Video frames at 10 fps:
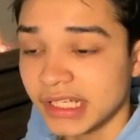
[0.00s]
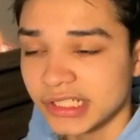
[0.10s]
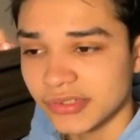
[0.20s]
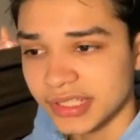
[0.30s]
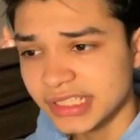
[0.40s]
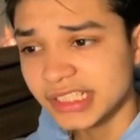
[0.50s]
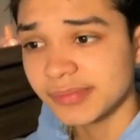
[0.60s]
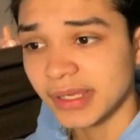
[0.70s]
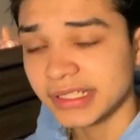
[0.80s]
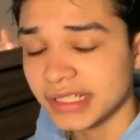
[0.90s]
So this is
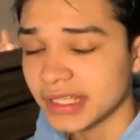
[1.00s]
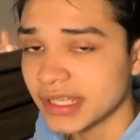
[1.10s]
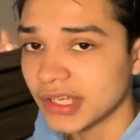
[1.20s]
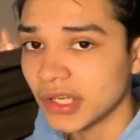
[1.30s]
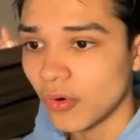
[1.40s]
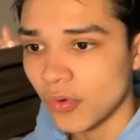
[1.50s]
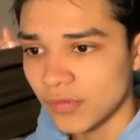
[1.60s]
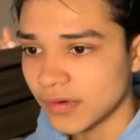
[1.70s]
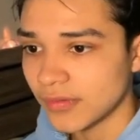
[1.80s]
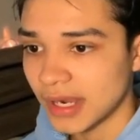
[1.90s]
basically going to
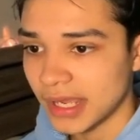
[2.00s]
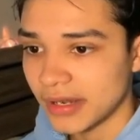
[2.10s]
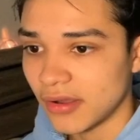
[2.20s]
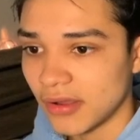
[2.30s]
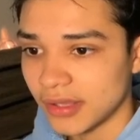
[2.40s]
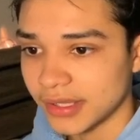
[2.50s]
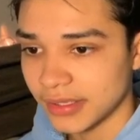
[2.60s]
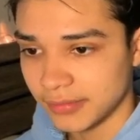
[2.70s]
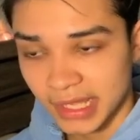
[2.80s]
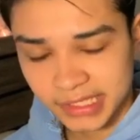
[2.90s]
override all
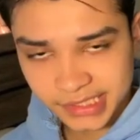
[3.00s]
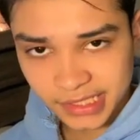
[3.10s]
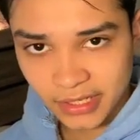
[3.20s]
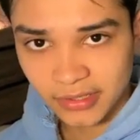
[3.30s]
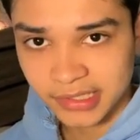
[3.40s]
the Excel,